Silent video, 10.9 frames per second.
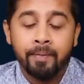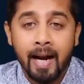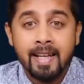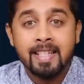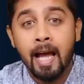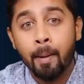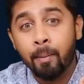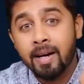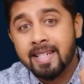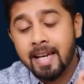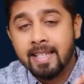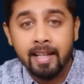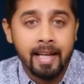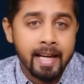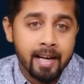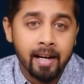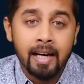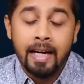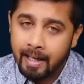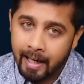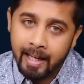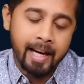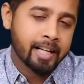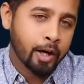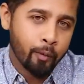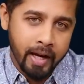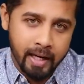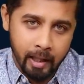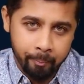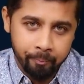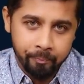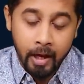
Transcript: that has emerged as a leader in electric vehicle.